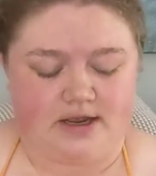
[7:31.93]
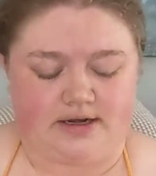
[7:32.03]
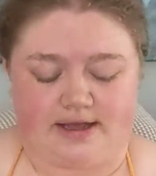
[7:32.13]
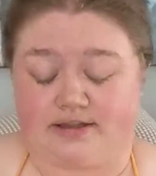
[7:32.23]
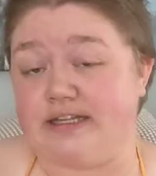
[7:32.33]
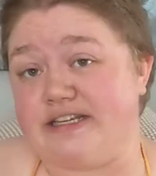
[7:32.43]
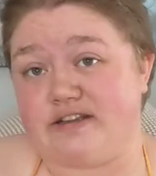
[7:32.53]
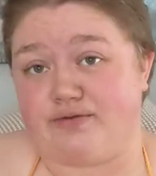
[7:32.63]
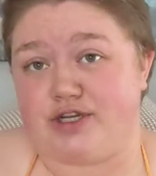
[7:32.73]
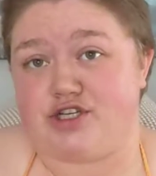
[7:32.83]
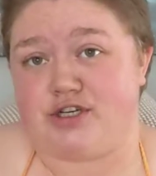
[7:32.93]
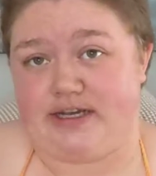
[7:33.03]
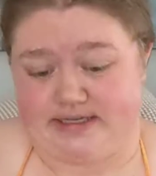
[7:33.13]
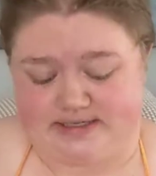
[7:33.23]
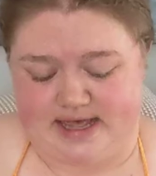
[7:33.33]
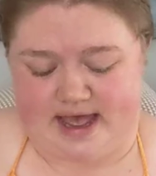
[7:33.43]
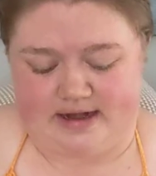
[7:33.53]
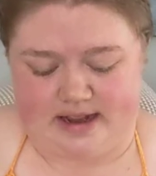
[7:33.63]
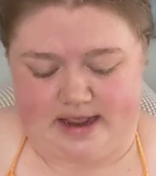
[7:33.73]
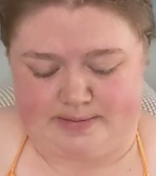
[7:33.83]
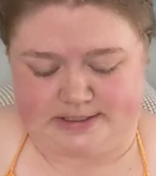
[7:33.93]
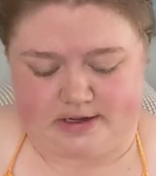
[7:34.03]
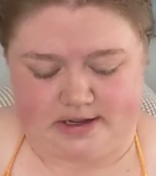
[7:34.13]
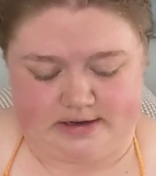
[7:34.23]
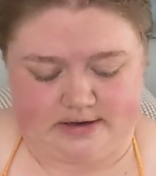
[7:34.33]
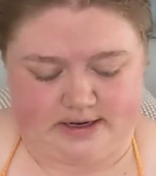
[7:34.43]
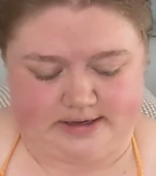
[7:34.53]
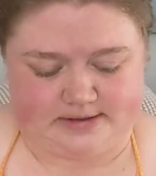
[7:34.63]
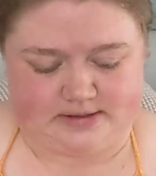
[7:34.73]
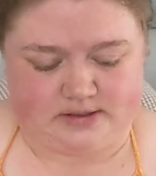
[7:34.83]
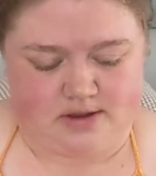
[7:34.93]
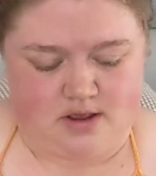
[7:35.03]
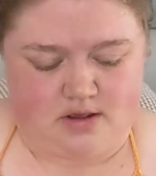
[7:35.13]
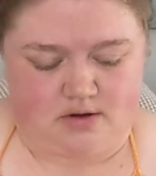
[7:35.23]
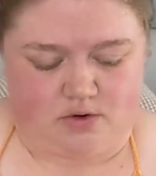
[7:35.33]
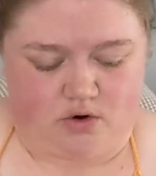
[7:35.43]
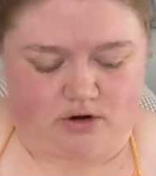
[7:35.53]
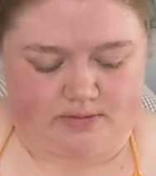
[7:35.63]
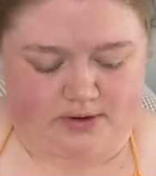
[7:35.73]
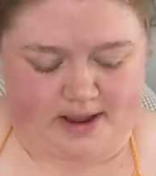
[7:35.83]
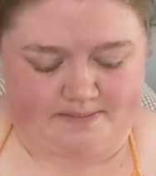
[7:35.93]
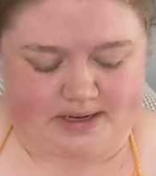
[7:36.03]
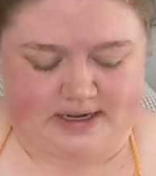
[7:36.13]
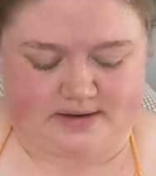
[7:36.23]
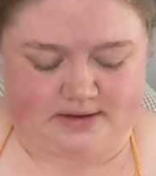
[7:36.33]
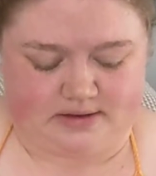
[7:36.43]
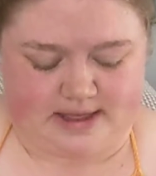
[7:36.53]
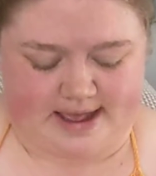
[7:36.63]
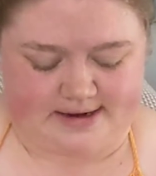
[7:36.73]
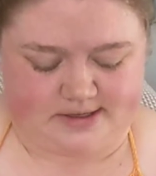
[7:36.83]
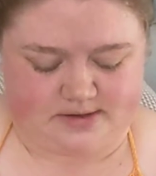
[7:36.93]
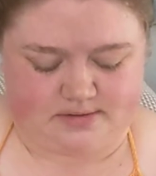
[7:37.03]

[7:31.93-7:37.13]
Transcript: not the least of which is that Amazon is a horrible company that